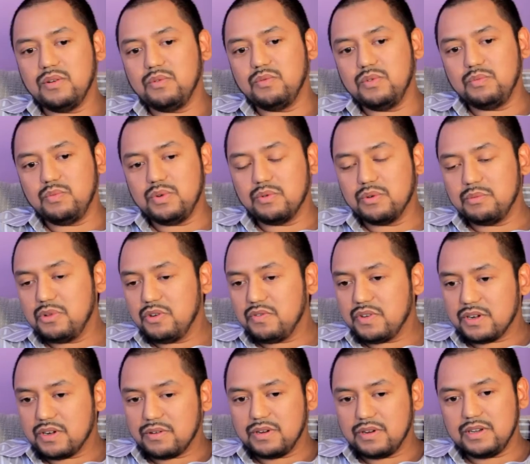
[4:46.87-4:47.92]
when we were
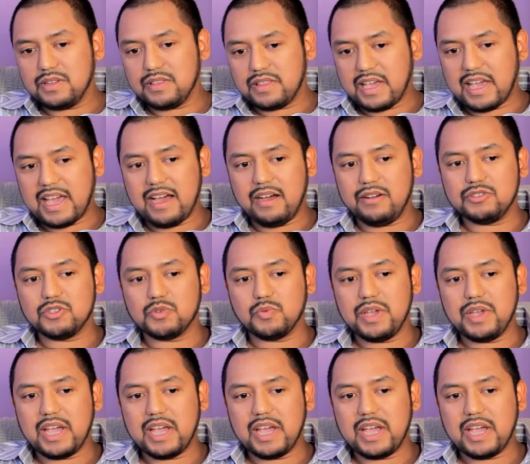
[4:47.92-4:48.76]
moving her into the house.